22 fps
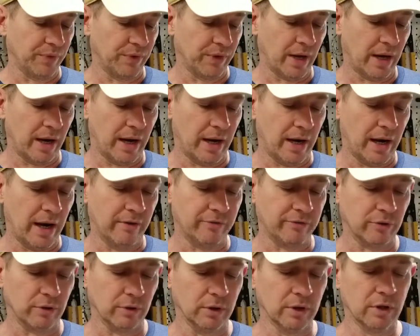
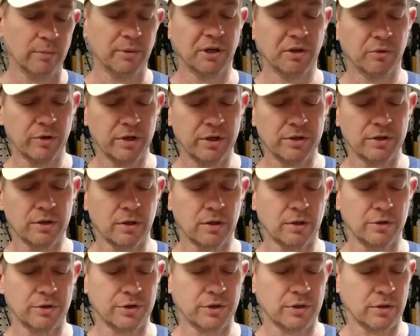after a little bit of
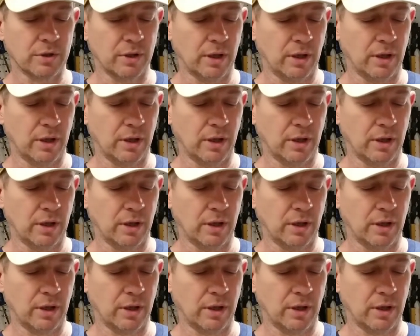research,